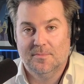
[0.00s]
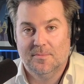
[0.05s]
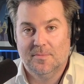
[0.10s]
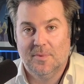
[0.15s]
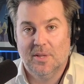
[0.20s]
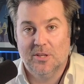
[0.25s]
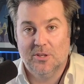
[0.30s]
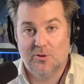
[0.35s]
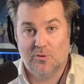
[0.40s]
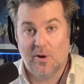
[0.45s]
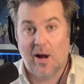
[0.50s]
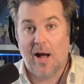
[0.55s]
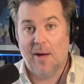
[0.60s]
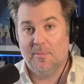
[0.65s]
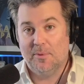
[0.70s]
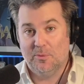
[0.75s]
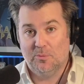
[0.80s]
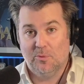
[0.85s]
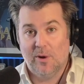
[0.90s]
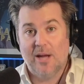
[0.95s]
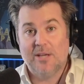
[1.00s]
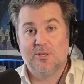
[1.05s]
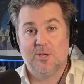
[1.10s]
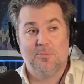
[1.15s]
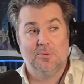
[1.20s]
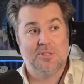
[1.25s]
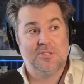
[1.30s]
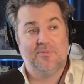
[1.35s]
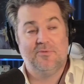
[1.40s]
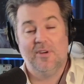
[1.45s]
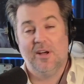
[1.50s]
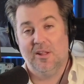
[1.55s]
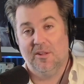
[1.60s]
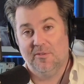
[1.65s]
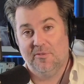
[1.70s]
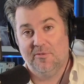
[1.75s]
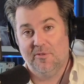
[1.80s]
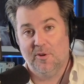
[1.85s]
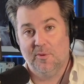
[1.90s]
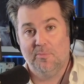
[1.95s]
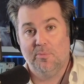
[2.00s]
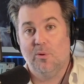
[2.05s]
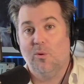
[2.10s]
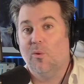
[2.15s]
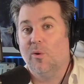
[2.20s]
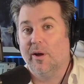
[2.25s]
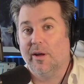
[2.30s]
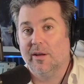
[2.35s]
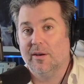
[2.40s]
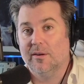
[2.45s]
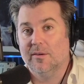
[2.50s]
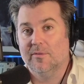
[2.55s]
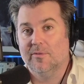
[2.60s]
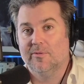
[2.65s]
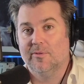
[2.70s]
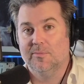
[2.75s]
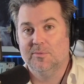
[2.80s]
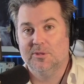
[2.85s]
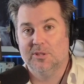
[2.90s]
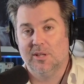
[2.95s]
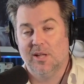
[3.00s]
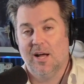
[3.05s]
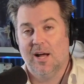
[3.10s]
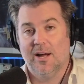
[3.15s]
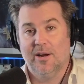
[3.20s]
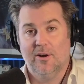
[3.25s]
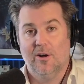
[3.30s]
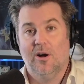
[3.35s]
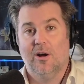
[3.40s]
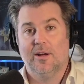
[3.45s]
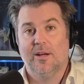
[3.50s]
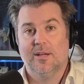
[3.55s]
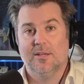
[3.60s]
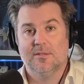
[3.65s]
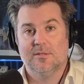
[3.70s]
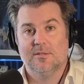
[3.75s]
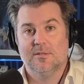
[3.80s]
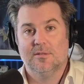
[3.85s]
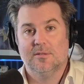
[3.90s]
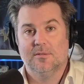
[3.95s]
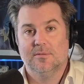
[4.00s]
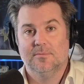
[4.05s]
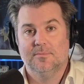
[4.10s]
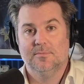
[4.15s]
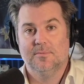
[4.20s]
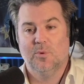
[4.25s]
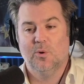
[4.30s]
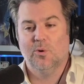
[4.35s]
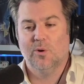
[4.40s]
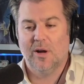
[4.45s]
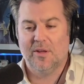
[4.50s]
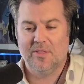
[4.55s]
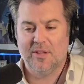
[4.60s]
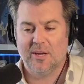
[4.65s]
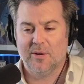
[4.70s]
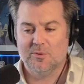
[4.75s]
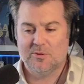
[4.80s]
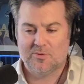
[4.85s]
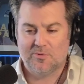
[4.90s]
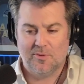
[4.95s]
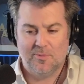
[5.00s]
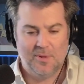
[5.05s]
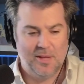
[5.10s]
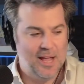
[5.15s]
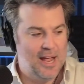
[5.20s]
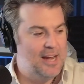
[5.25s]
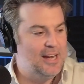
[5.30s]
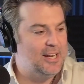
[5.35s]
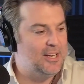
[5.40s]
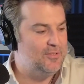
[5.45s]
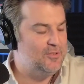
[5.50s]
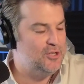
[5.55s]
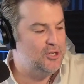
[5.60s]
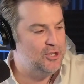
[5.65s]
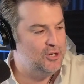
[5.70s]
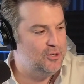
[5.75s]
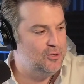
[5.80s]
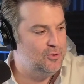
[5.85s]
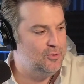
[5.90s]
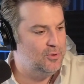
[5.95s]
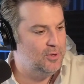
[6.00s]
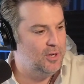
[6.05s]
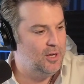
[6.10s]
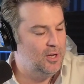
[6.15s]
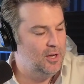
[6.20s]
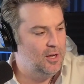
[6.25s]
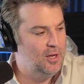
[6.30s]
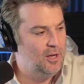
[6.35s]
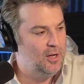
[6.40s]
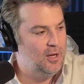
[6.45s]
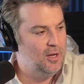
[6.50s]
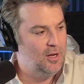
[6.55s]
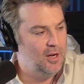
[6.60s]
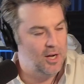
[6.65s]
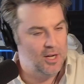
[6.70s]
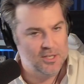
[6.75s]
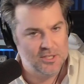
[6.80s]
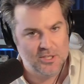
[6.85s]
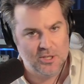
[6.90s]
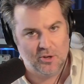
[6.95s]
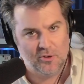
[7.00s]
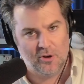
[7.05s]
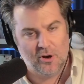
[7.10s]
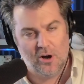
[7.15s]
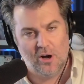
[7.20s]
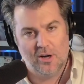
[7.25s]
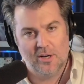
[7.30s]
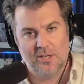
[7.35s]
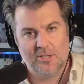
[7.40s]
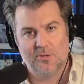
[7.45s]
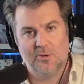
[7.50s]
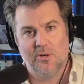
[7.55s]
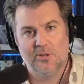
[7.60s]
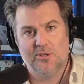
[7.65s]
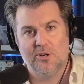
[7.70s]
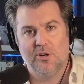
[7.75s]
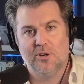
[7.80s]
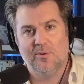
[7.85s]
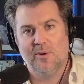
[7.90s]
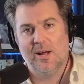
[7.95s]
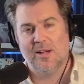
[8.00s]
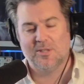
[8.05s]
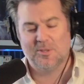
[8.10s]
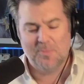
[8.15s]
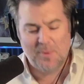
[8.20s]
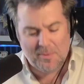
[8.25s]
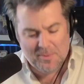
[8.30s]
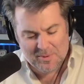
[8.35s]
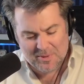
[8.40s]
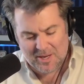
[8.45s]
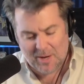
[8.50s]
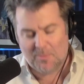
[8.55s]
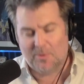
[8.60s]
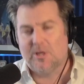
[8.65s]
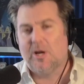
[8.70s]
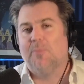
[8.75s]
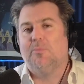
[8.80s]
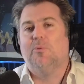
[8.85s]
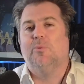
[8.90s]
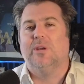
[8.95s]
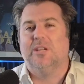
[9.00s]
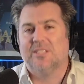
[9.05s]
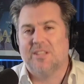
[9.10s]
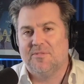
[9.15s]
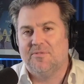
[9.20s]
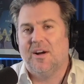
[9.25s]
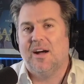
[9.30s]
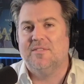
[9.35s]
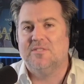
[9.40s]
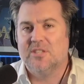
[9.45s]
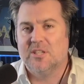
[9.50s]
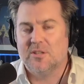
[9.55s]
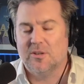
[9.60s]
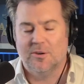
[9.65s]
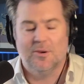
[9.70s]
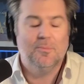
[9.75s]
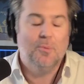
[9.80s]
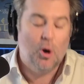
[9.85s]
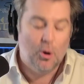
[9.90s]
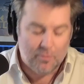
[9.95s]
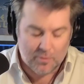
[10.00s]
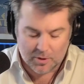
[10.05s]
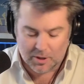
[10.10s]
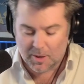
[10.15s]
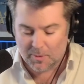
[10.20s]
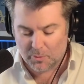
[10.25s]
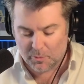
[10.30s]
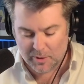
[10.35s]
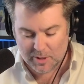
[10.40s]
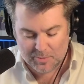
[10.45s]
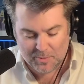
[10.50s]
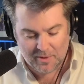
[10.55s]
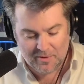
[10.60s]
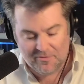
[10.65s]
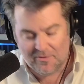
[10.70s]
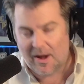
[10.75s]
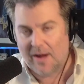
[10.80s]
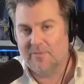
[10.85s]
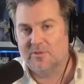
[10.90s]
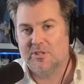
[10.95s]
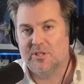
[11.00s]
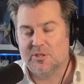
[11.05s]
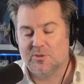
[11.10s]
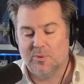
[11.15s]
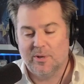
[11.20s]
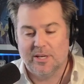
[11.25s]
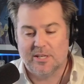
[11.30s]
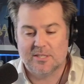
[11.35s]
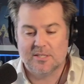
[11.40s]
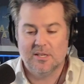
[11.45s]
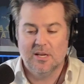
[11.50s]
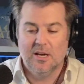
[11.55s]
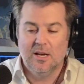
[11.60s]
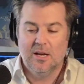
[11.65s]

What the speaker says: the drop, rates almost fell a full point from July and August. Or I think it was from the ending of June until the August sort of turnaround. So maybe a couple weeks, like 5, 6, or over a couple weeks, probably 5 or 6 weeks.